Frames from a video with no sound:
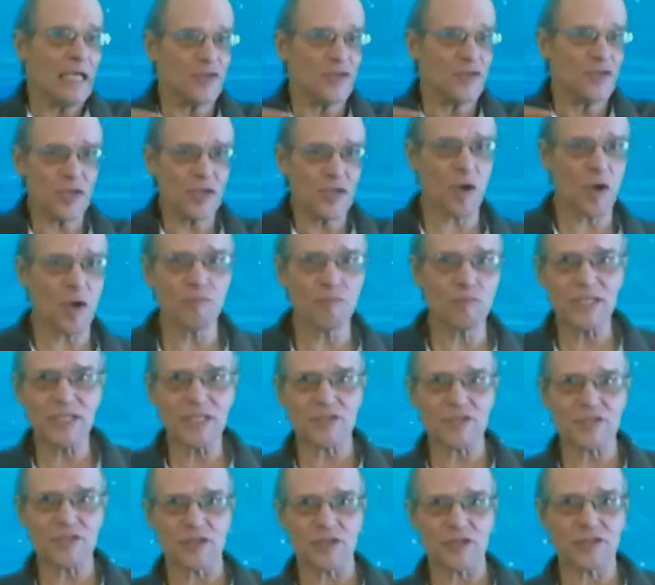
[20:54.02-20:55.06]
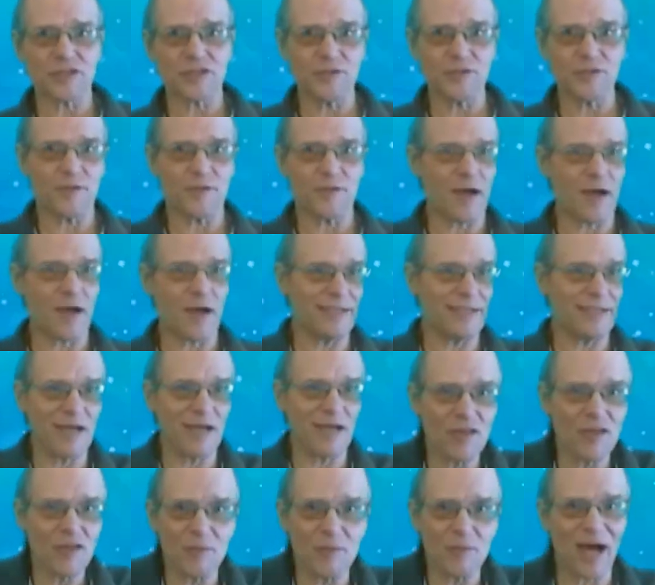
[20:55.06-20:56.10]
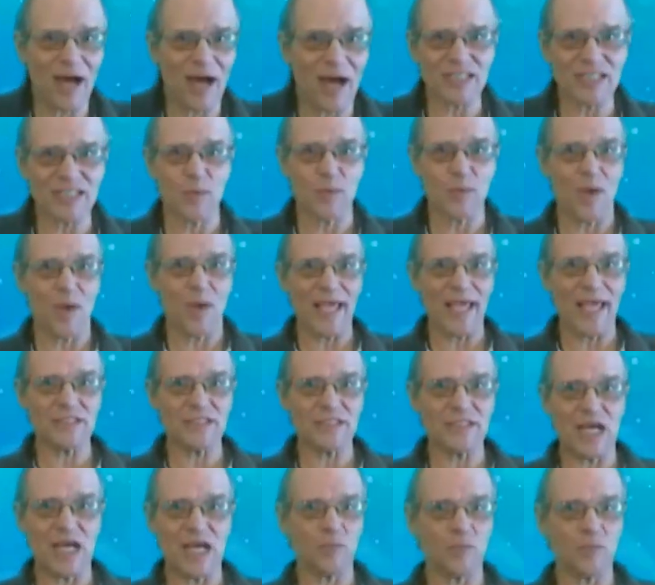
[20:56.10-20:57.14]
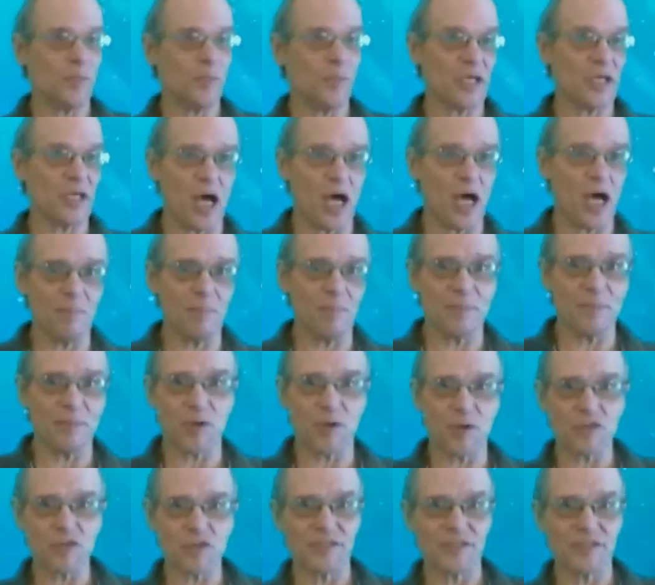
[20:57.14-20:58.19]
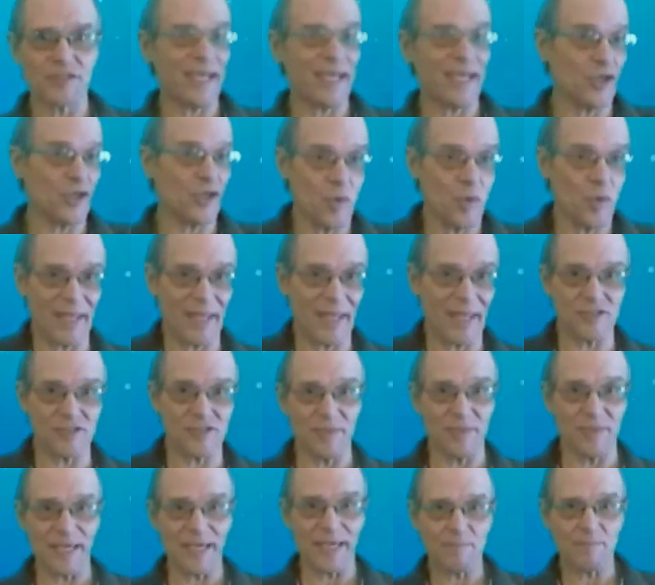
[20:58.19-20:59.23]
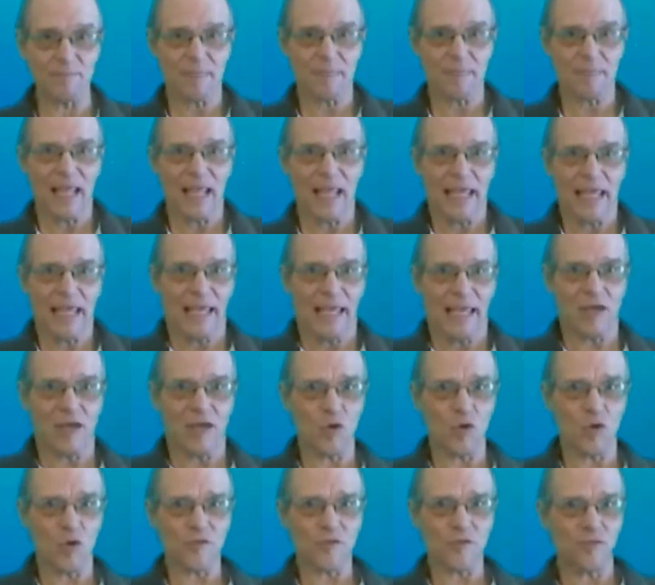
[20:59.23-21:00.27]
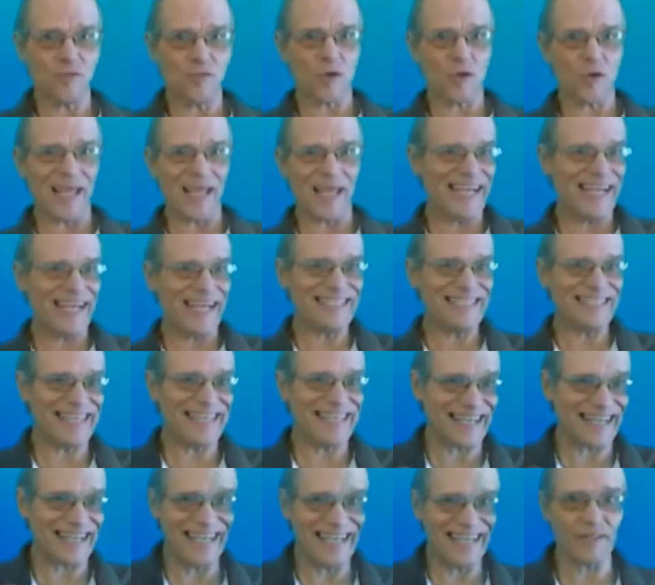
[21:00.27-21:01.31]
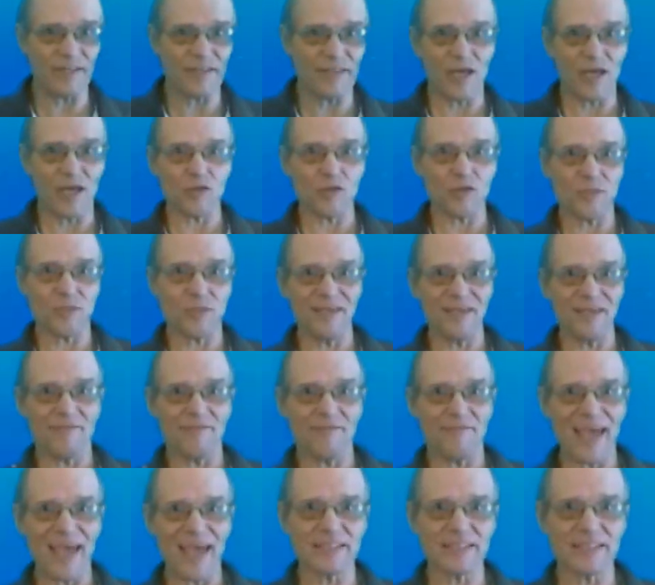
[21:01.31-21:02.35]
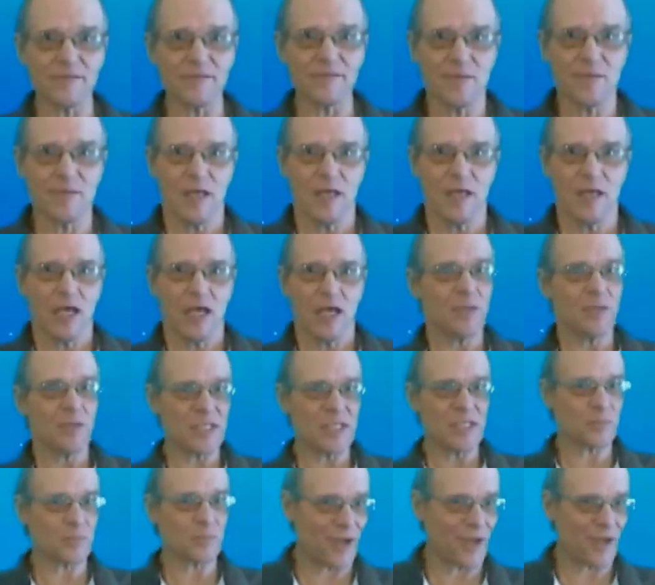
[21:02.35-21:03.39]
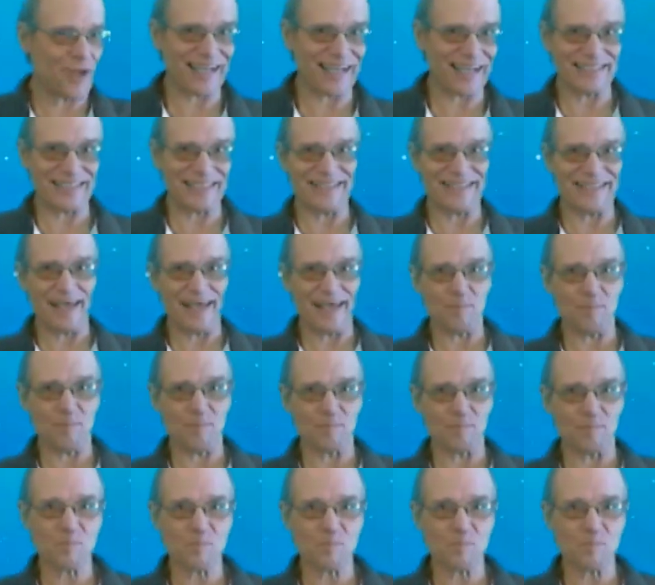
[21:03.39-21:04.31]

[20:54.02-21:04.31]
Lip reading: Do your own research to find other possible ways to help you become the person that you were meant to be. In order for any technique, though, to be effective, you must practice them.